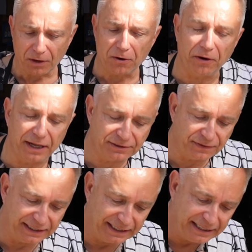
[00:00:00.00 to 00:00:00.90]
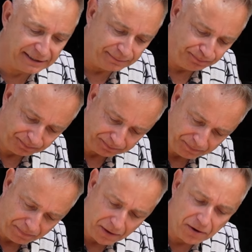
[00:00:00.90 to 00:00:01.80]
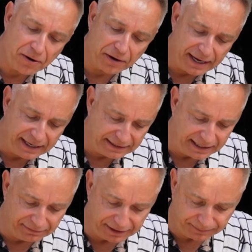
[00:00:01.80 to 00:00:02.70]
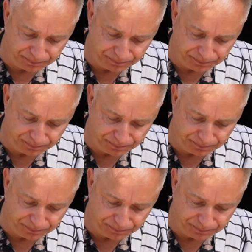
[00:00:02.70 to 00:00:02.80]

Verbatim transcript: Oh, that's fucking handsome. Oh, that is lovely.